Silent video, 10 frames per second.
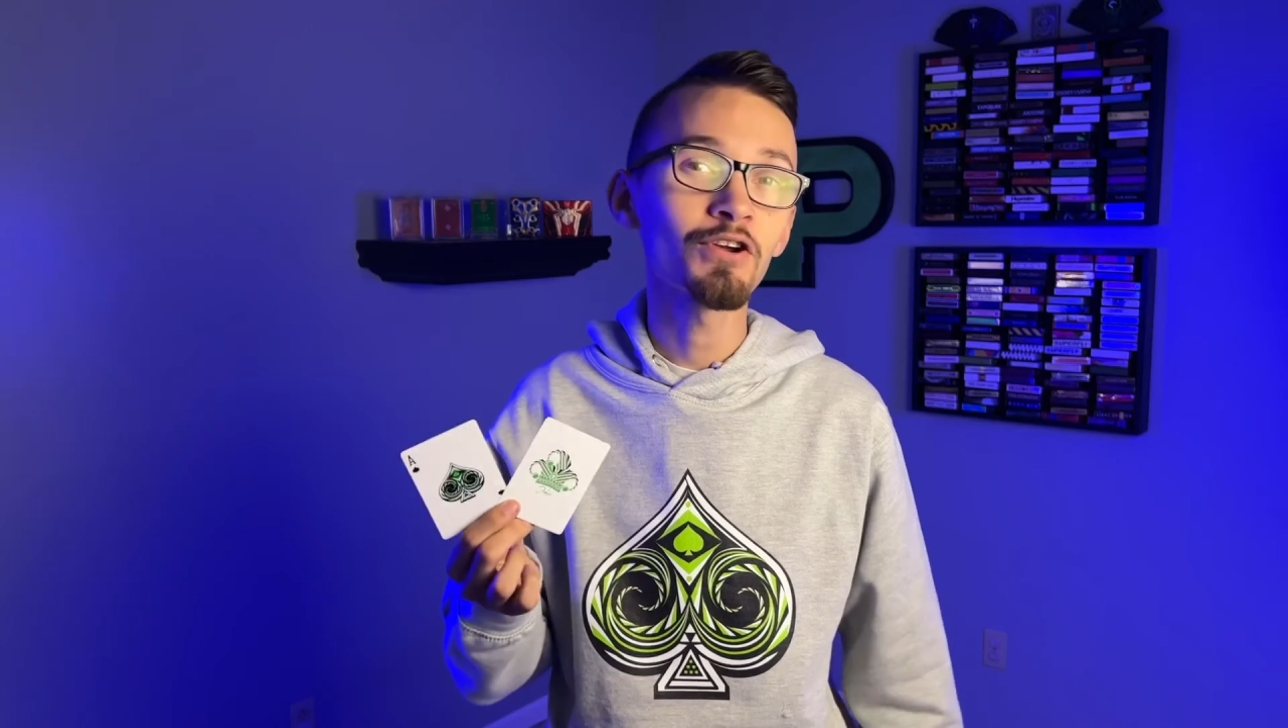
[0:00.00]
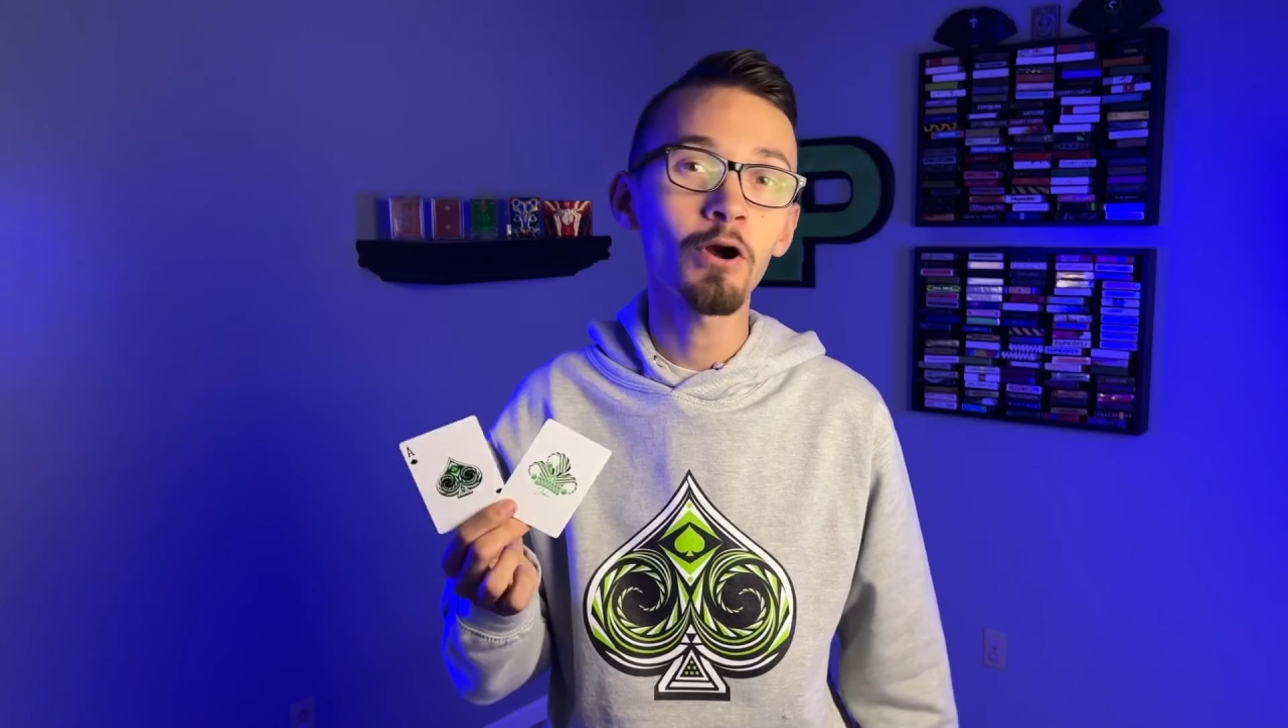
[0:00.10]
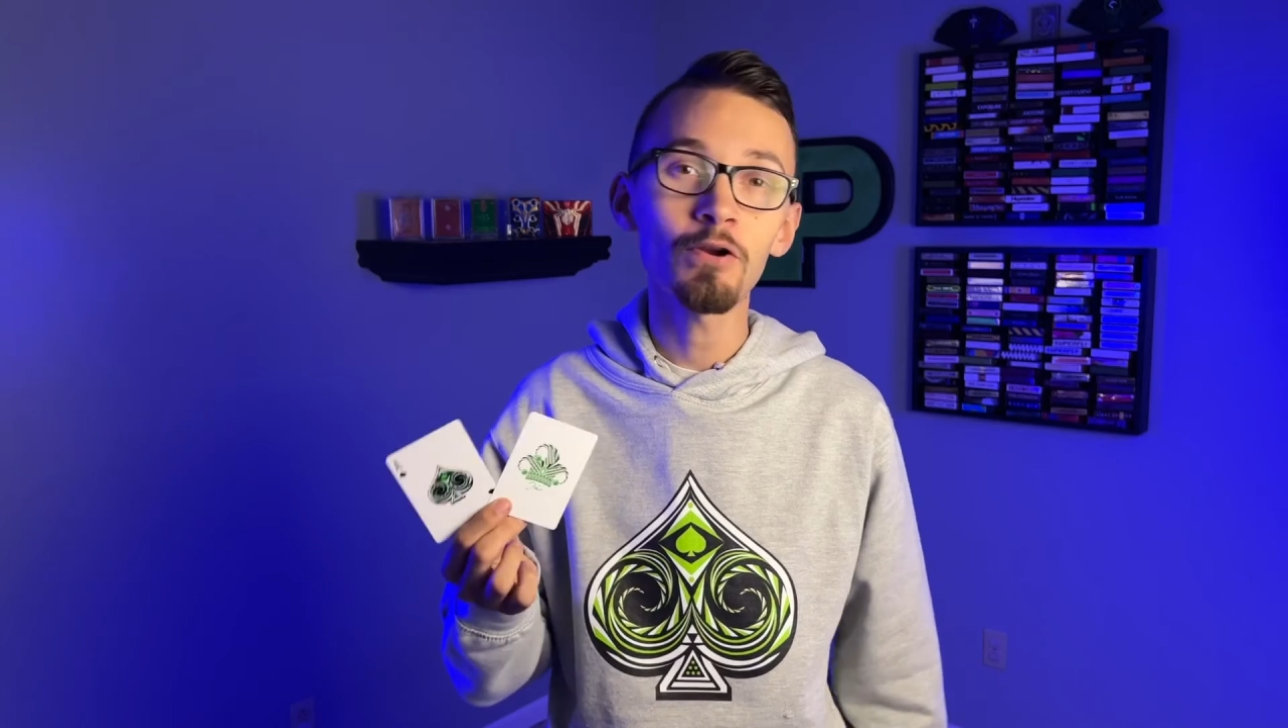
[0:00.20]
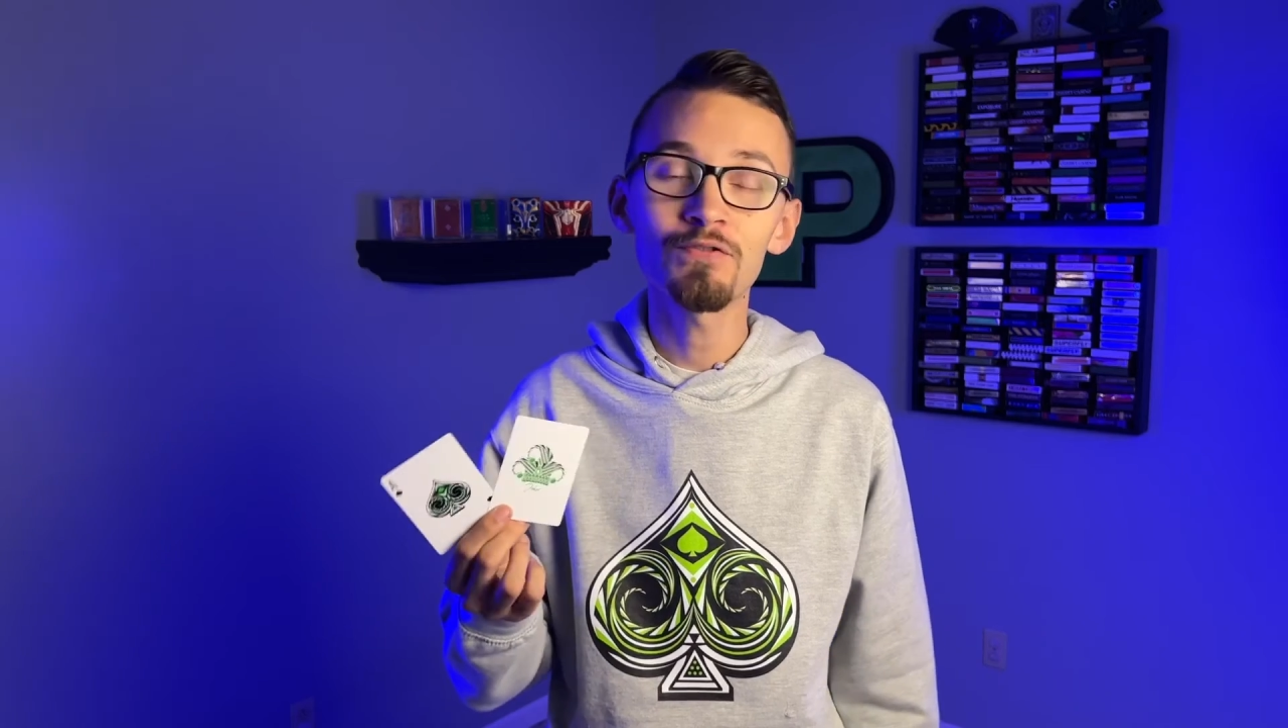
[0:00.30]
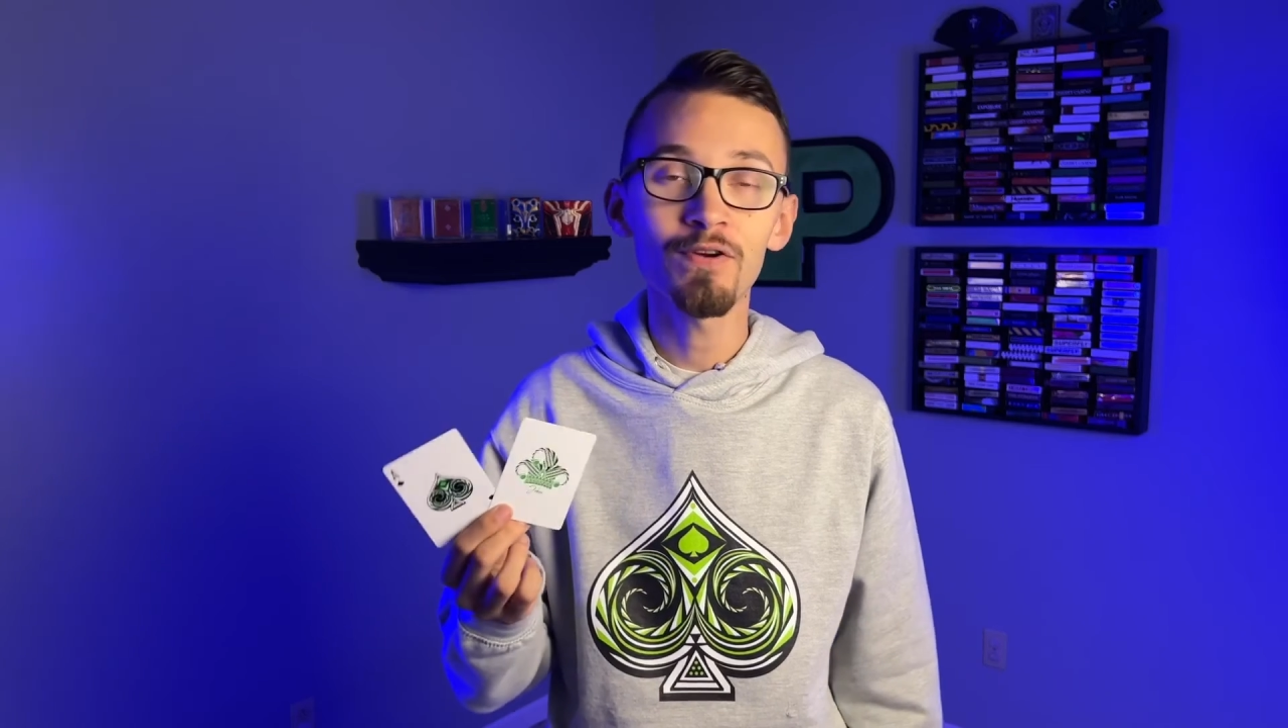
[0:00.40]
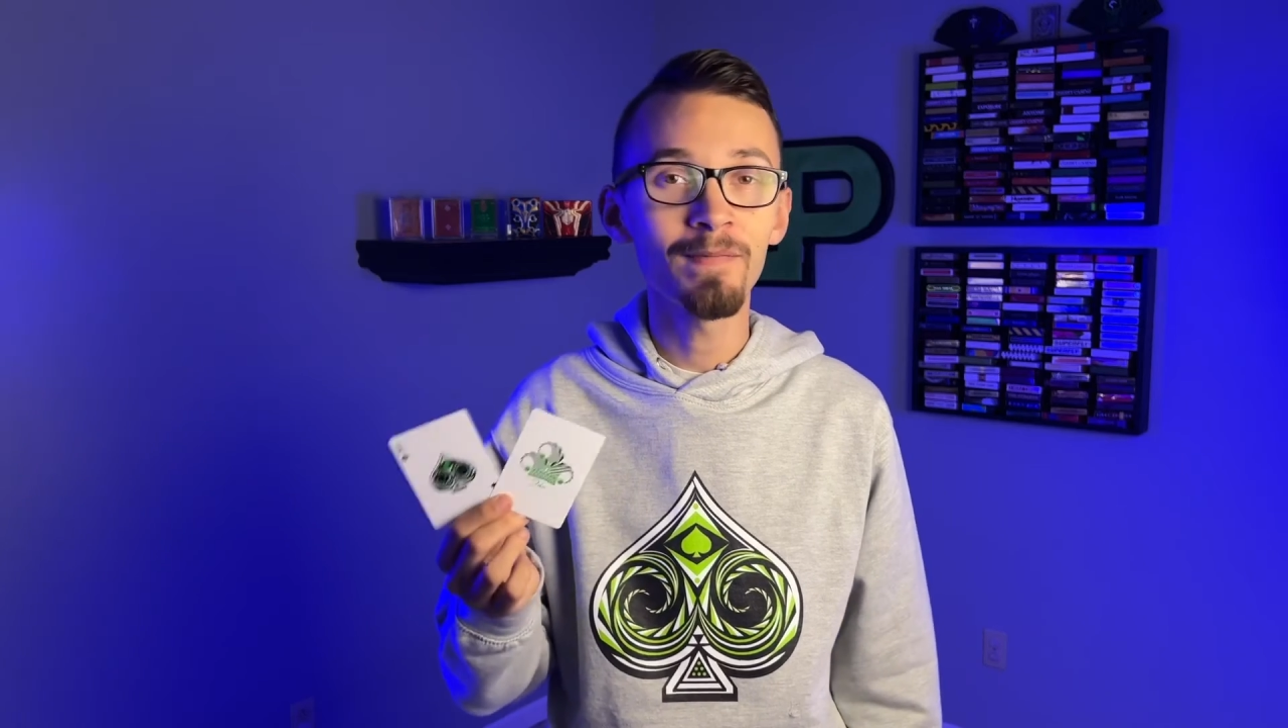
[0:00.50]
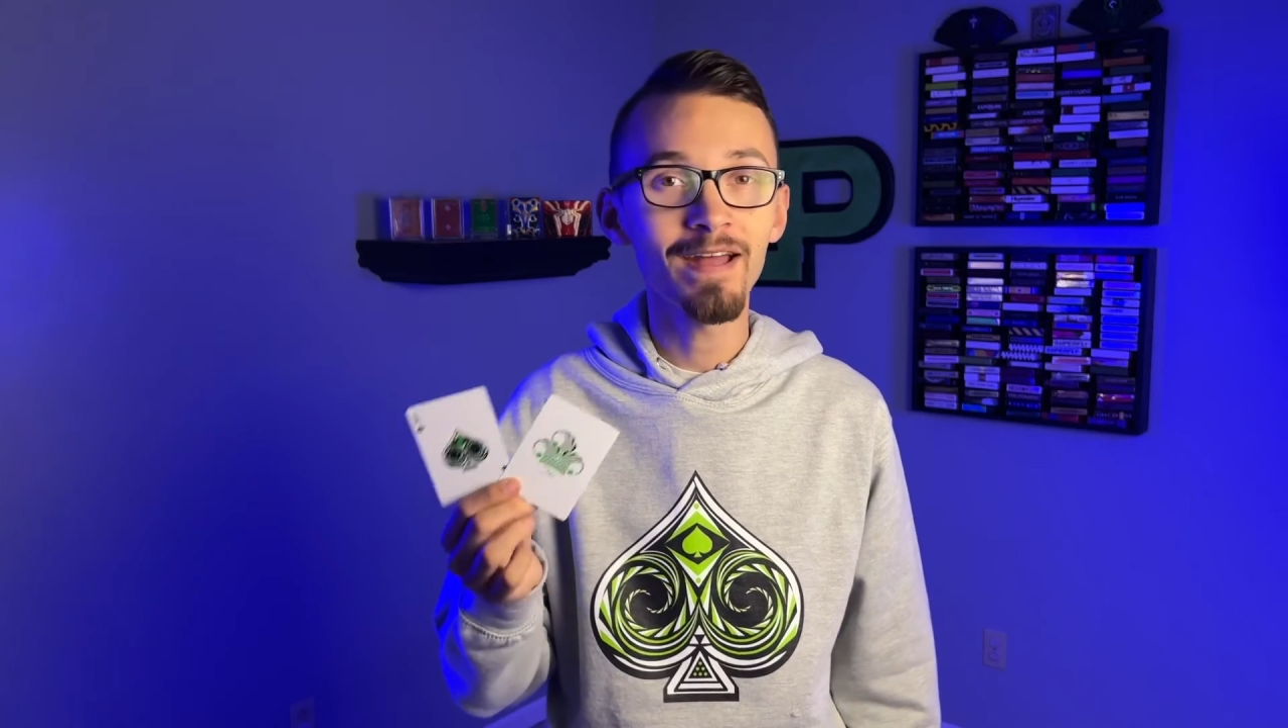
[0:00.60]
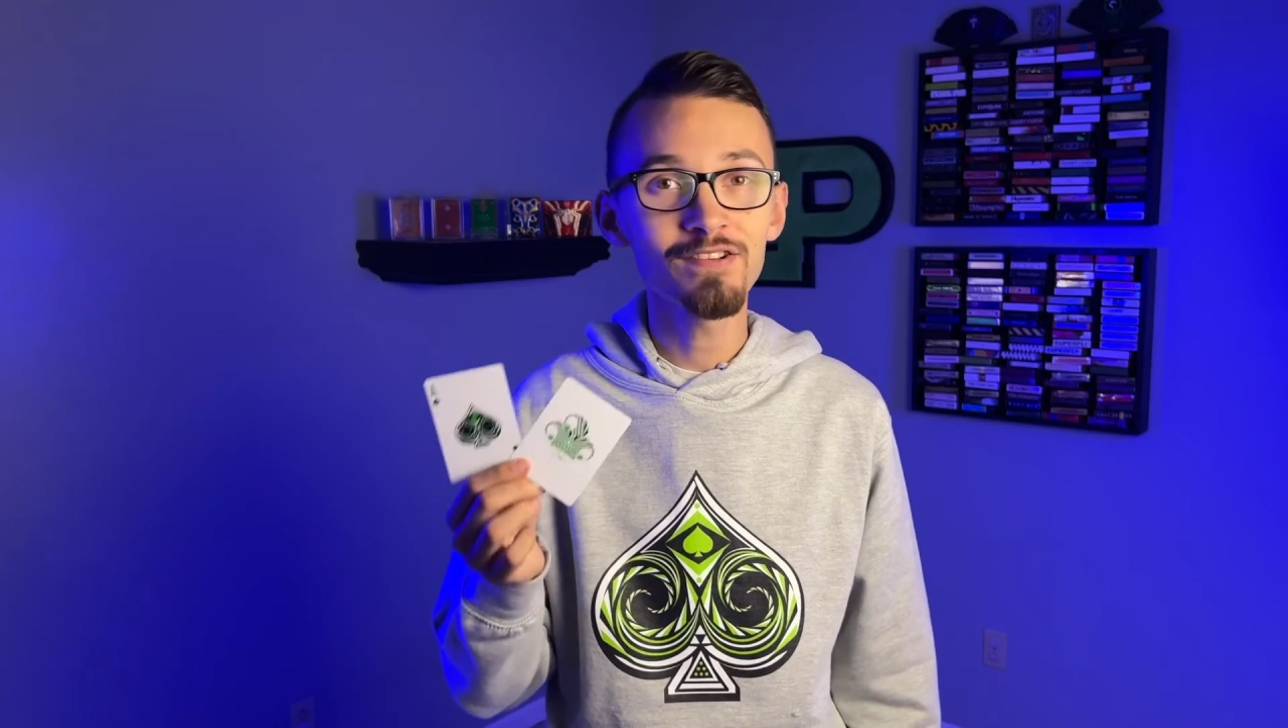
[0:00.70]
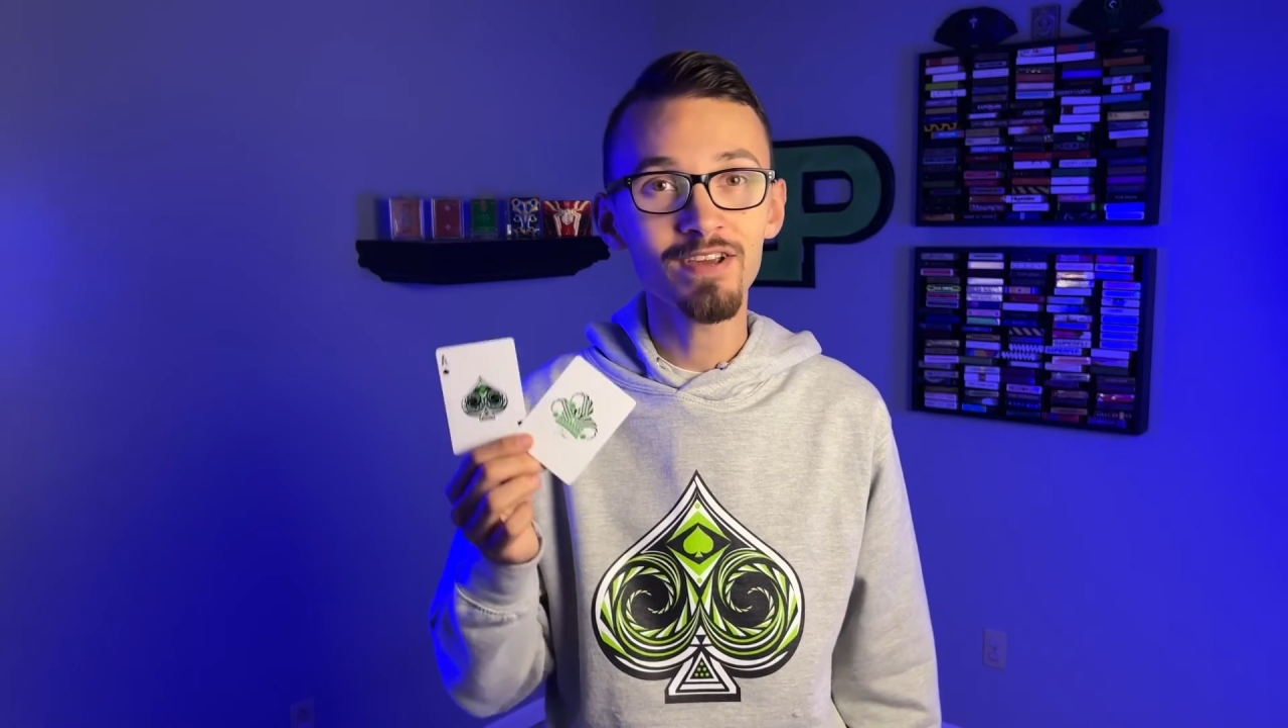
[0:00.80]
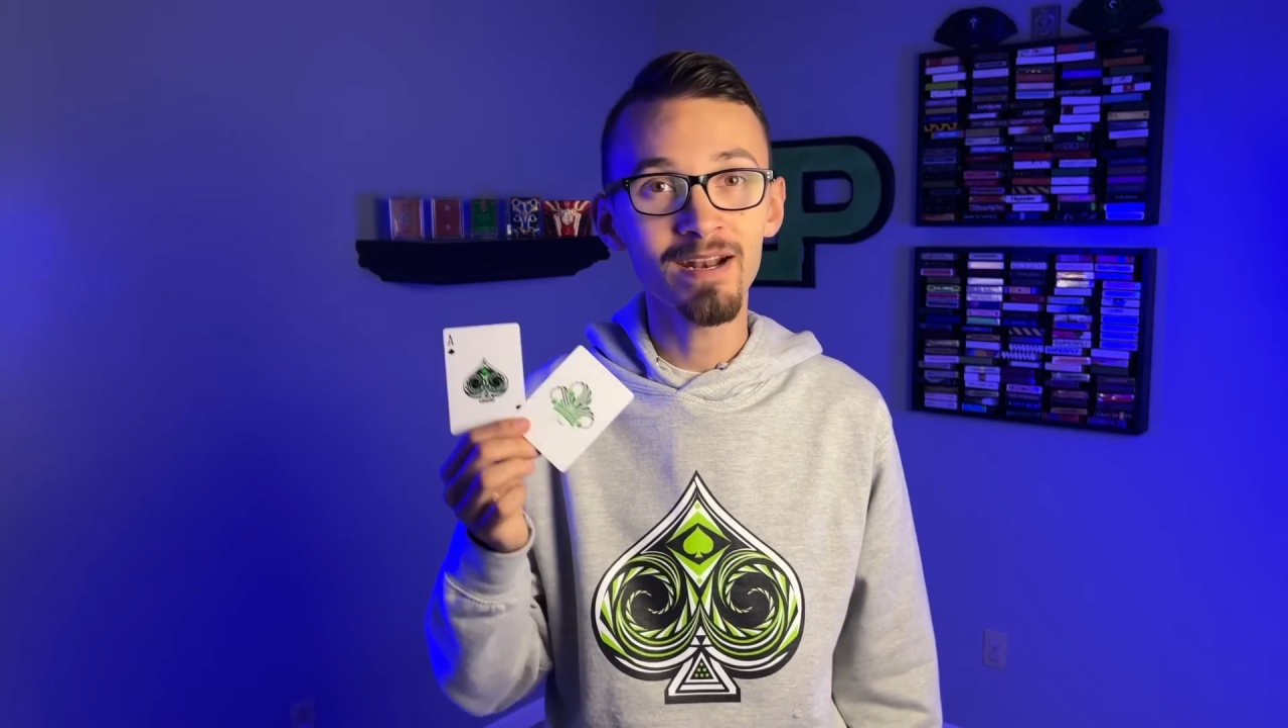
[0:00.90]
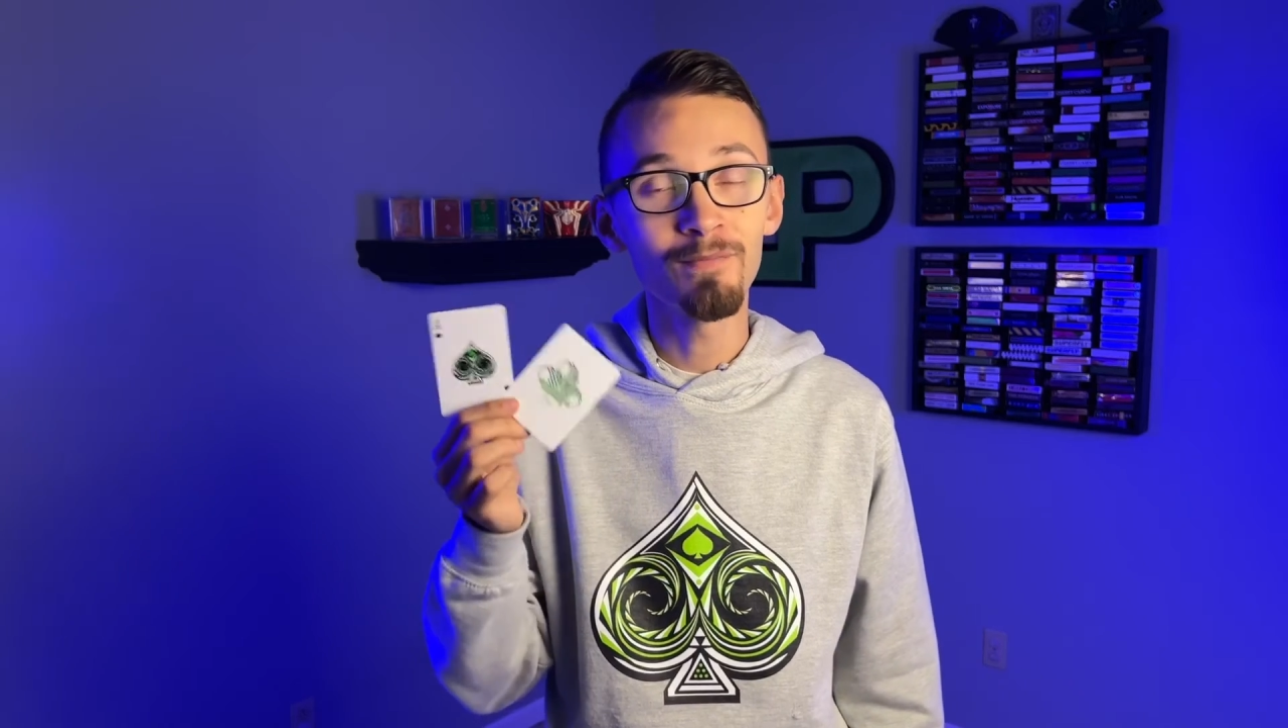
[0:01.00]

cardistry or magic and